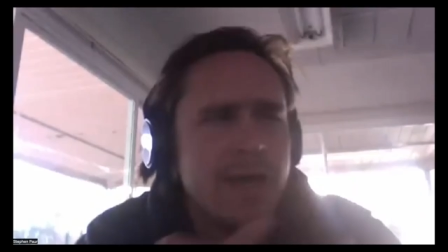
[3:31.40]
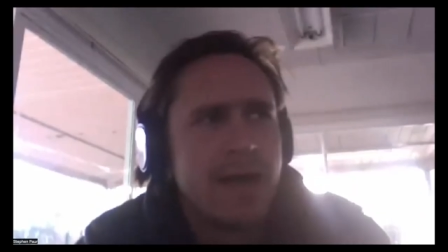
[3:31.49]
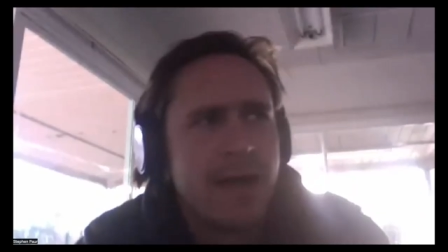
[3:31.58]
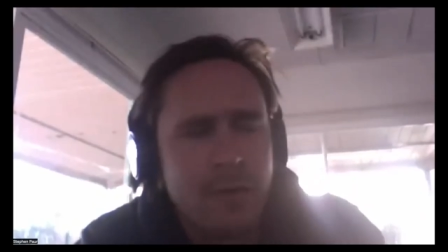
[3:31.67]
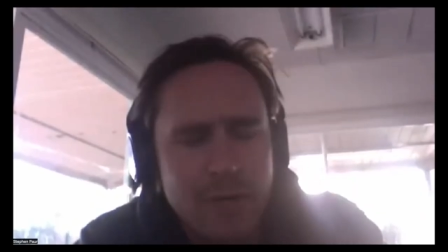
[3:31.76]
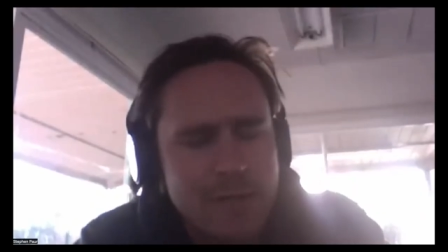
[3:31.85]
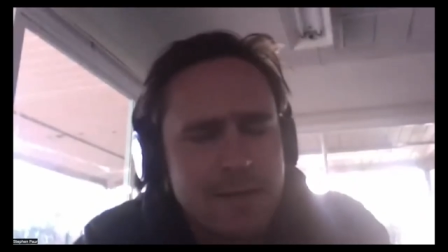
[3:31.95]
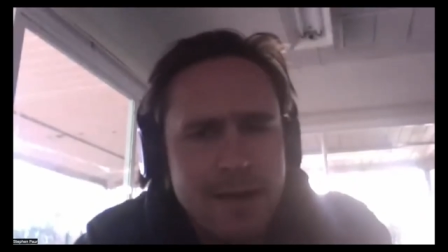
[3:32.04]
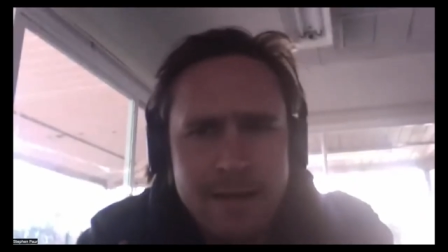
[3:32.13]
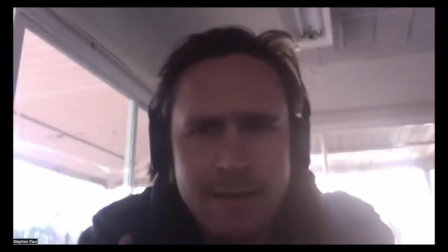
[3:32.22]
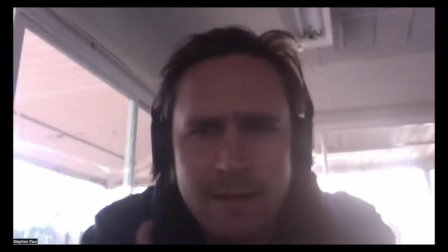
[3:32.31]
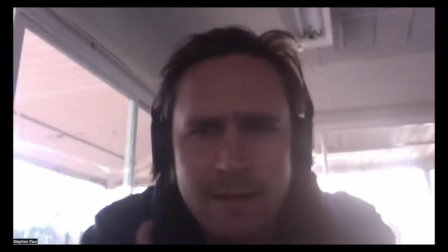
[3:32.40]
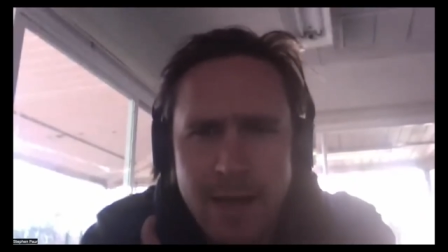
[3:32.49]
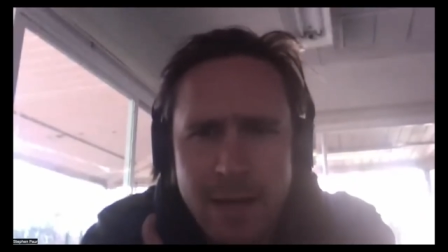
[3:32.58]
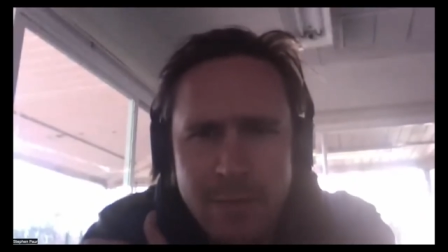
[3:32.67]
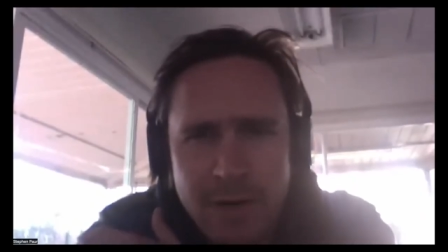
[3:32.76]
I worked a lot in the
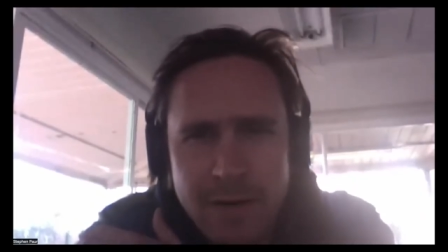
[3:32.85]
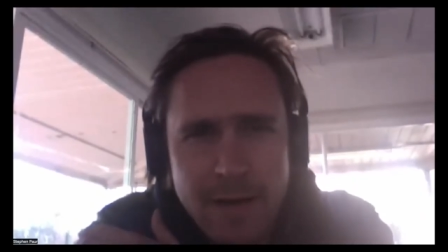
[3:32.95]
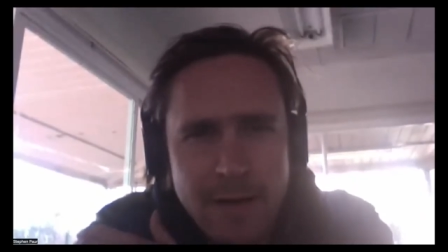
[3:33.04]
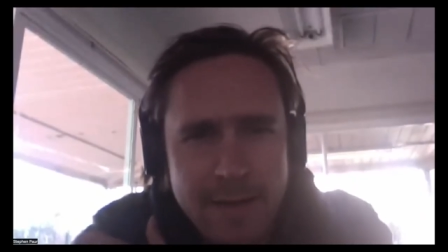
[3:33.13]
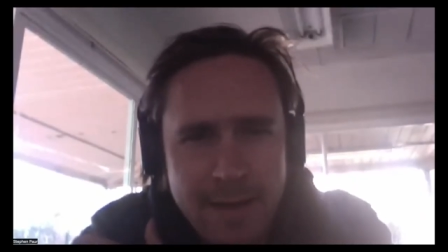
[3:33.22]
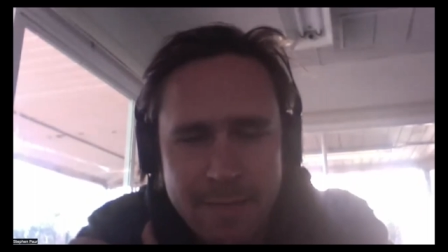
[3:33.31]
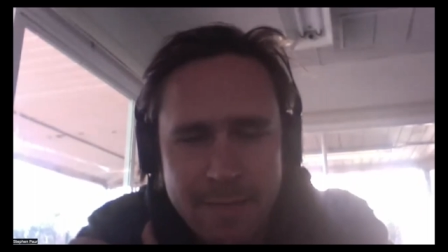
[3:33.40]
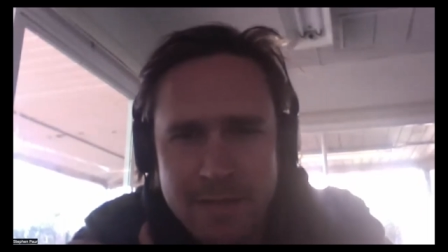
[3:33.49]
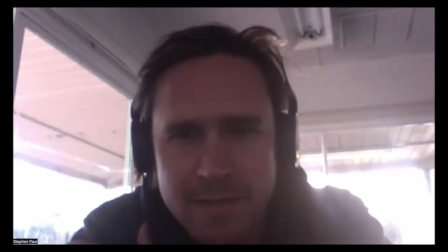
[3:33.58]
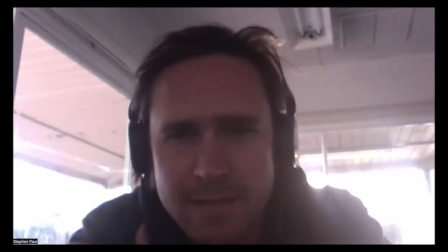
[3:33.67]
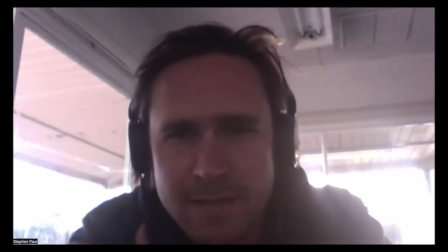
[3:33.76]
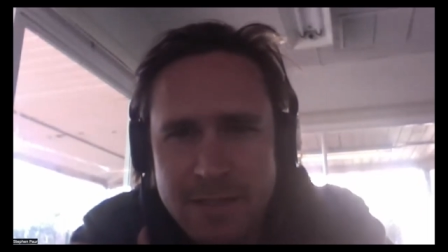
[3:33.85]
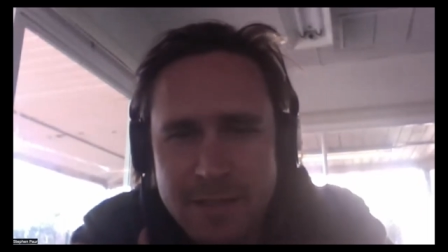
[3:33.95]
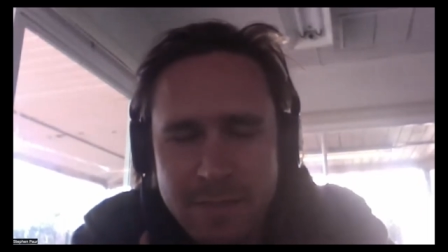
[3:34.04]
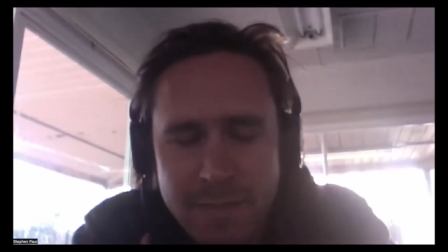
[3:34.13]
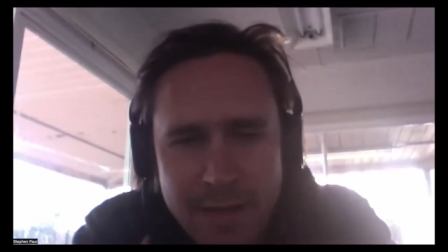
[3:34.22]
library on campus
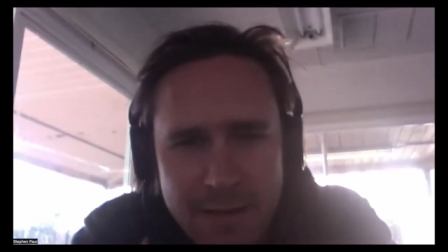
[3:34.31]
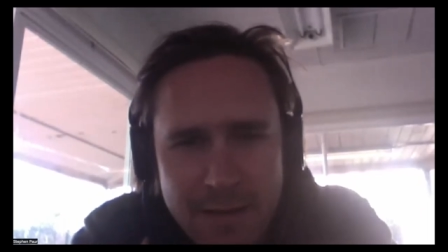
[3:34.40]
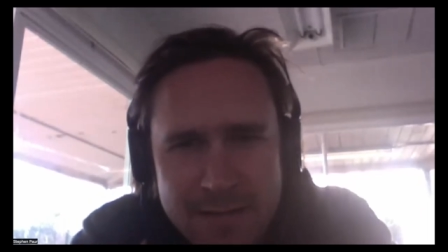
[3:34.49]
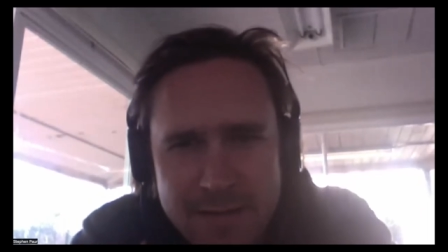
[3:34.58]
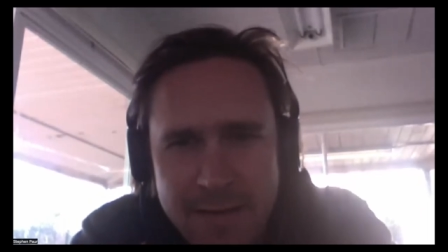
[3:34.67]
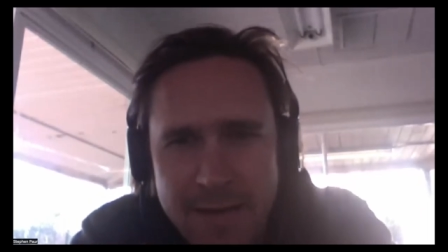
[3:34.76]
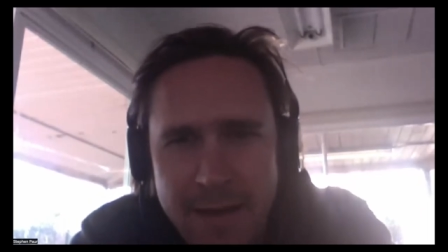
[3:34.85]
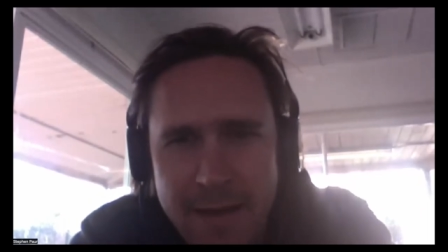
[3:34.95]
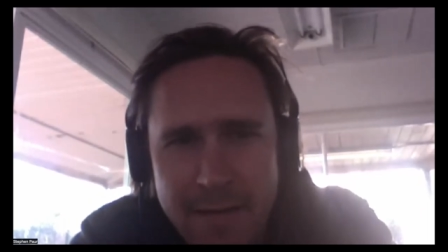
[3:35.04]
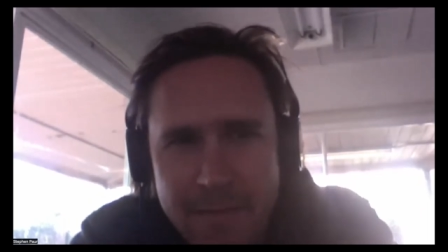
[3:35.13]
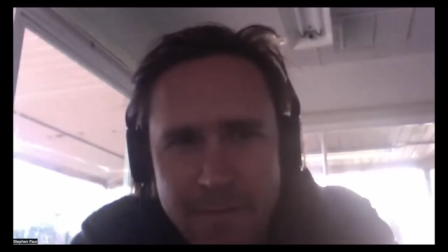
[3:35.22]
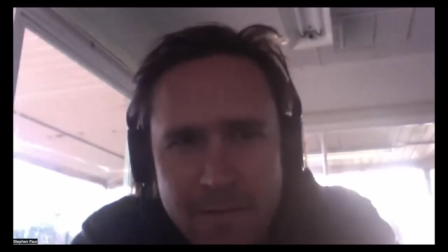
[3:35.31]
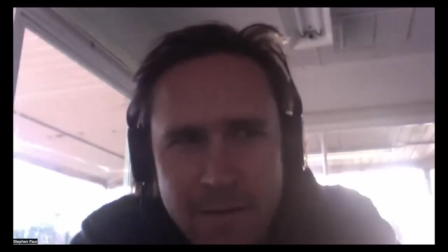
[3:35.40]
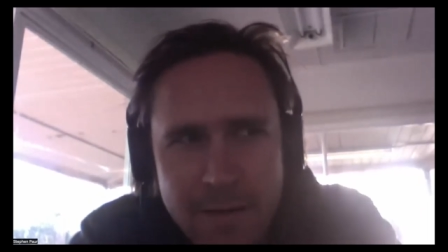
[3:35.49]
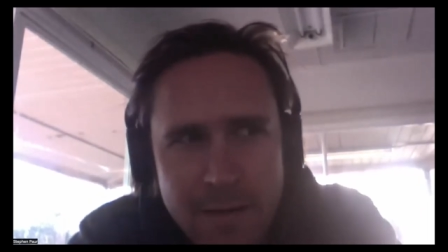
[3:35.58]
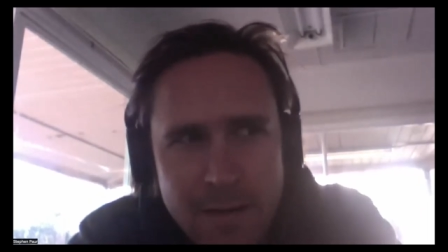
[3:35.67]
just because they have
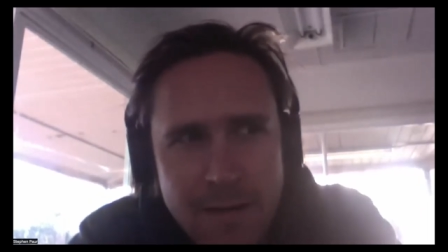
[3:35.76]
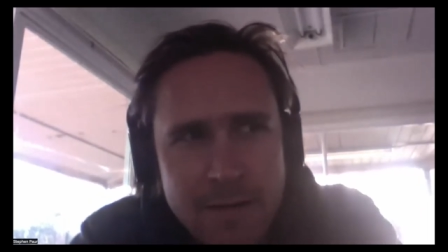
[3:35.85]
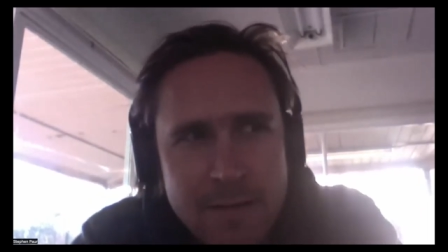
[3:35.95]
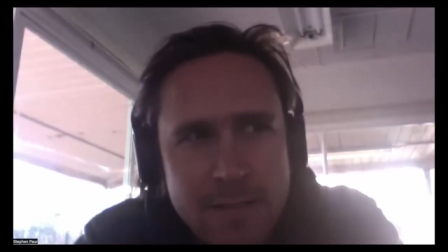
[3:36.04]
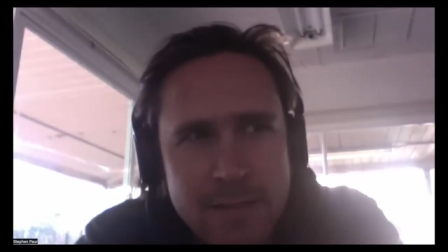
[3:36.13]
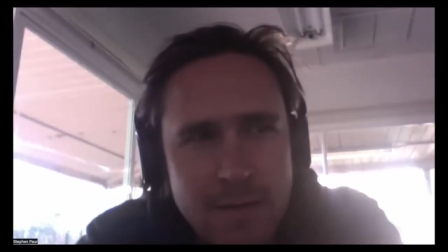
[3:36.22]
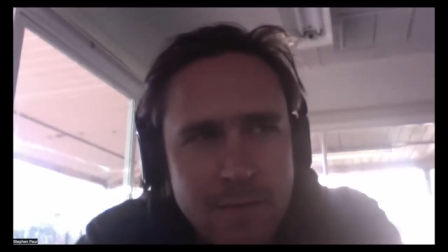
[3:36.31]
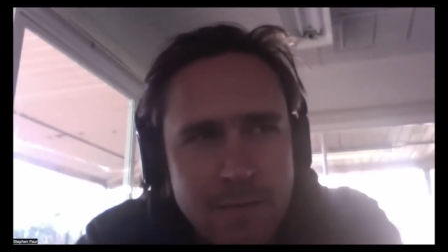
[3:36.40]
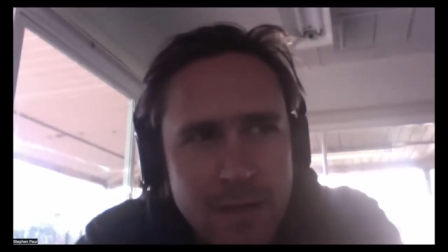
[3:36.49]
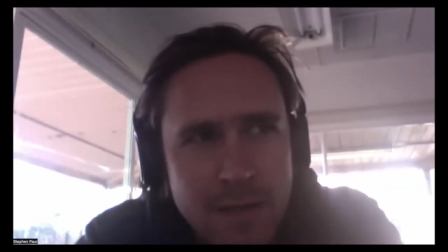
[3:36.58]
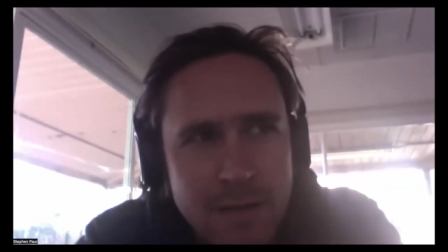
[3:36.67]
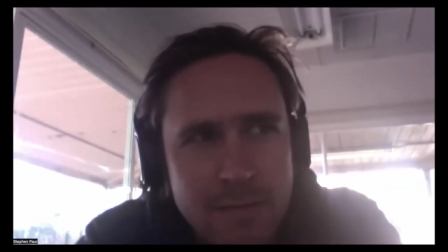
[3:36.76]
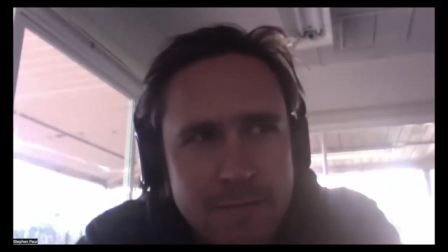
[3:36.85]
some uh,